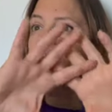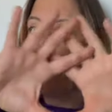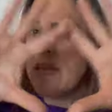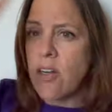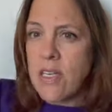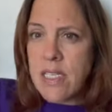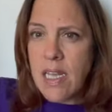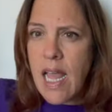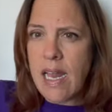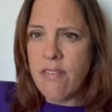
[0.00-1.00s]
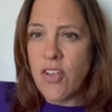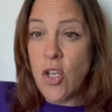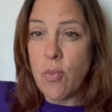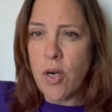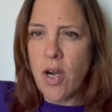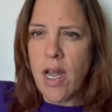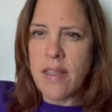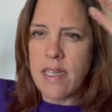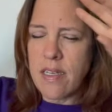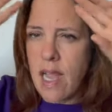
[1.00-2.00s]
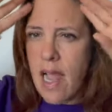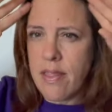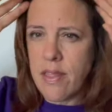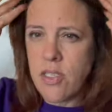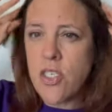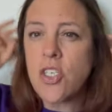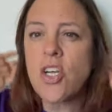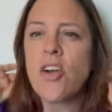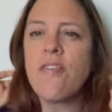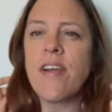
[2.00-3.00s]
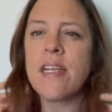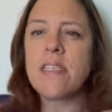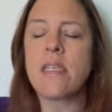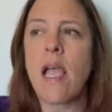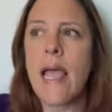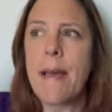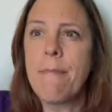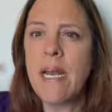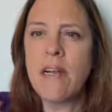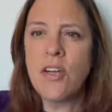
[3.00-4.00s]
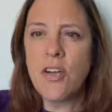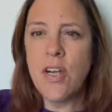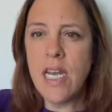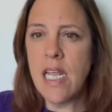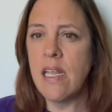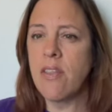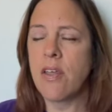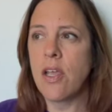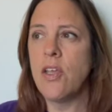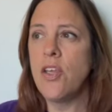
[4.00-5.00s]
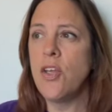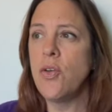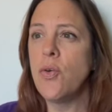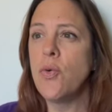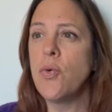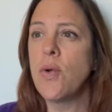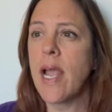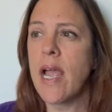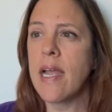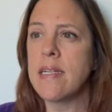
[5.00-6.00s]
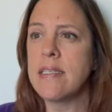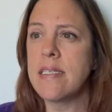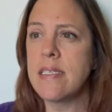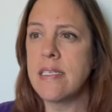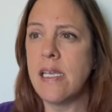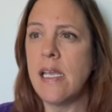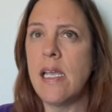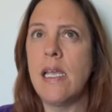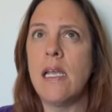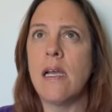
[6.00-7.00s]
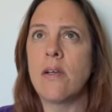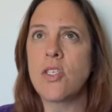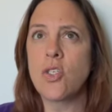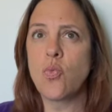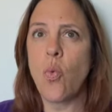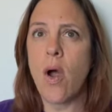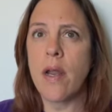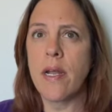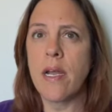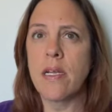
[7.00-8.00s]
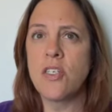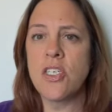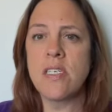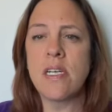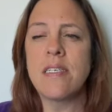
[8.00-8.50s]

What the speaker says: there is a lot of humor on the surface. But underneath, you can see Swanna just